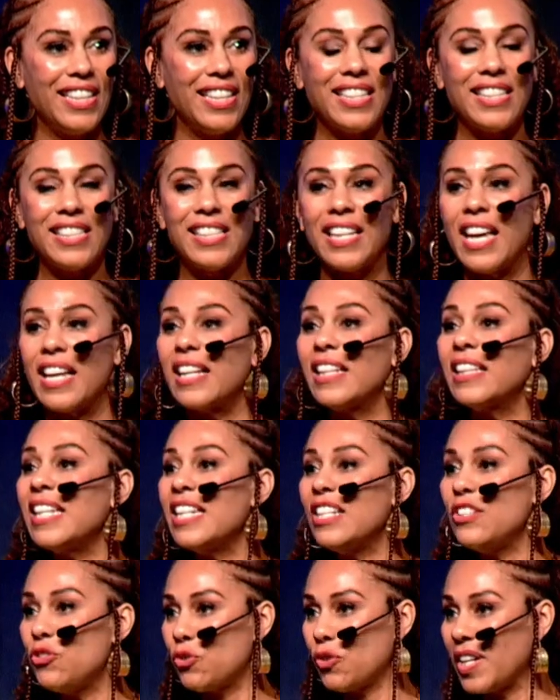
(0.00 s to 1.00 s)
to get
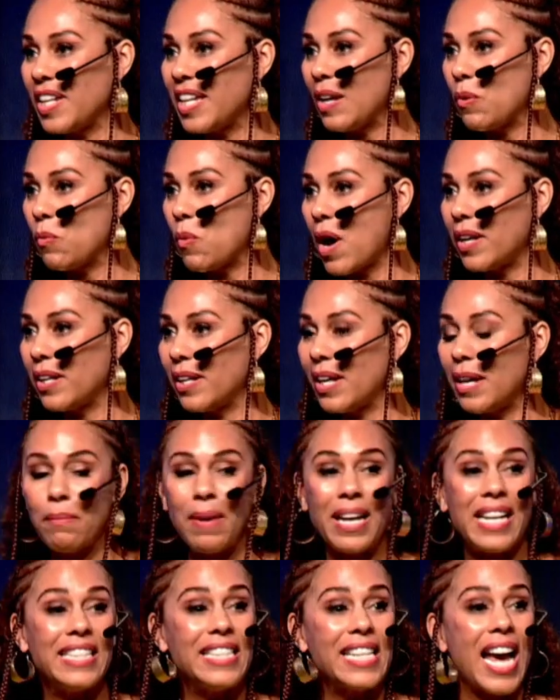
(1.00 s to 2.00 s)
clean drinking water. And
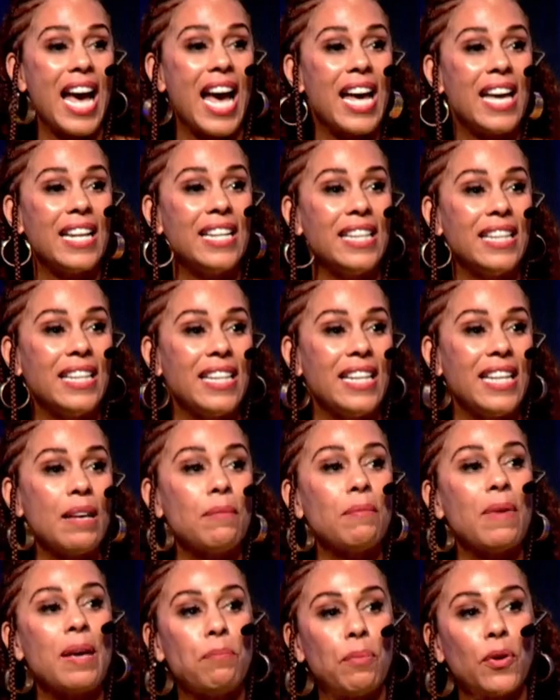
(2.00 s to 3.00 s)
my dad and
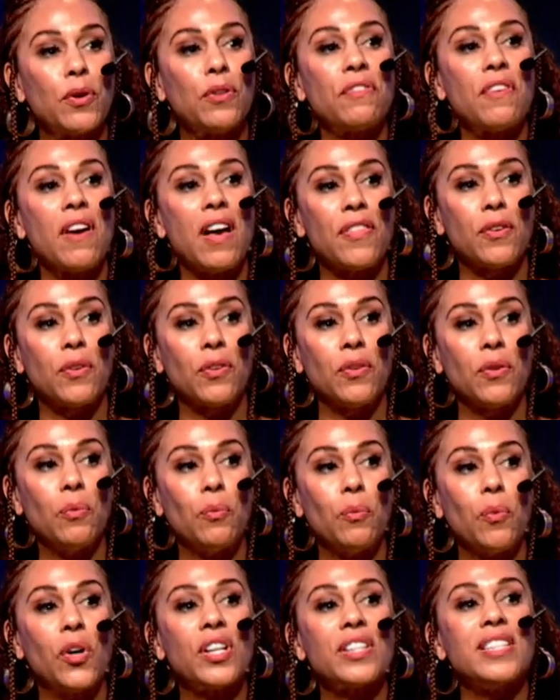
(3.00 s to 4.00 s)
my birth father
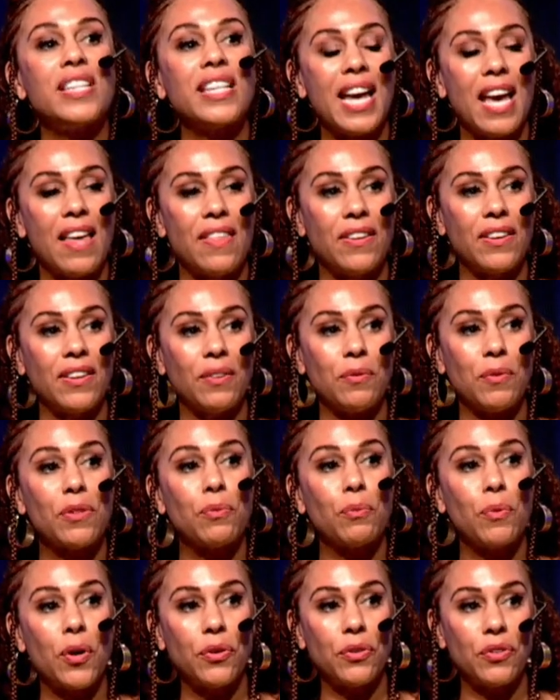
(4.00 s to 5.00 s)
worked together with
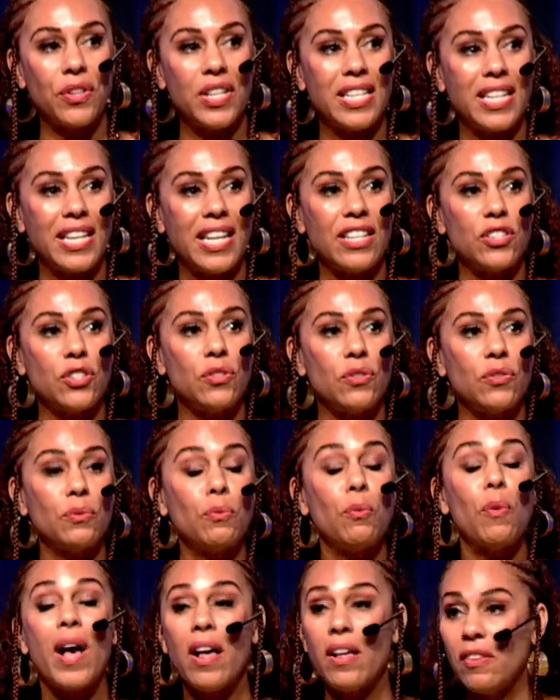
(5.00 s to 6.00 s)
Rotary to get
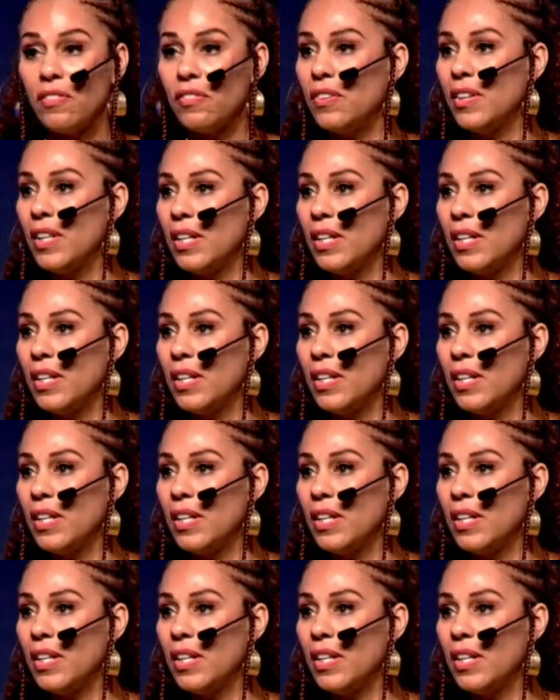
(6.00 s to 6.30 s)
9